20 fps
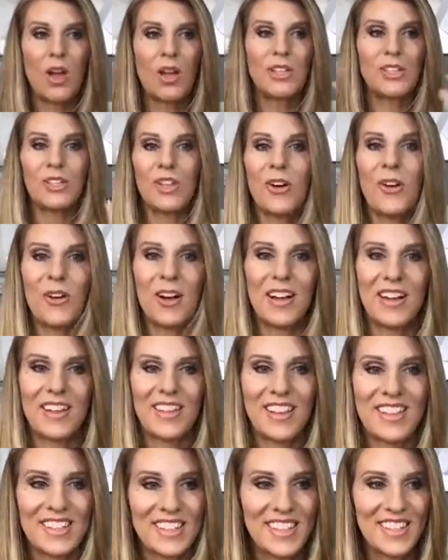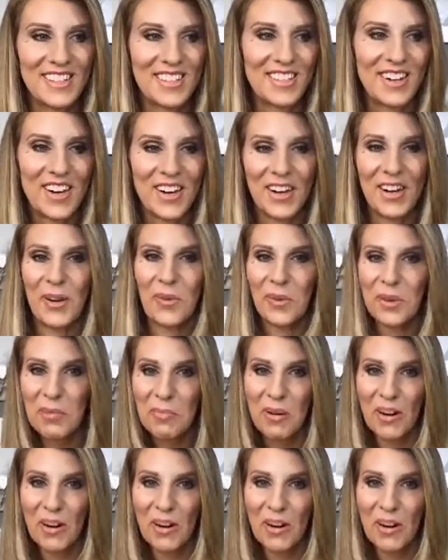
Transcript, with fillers: So let's get started with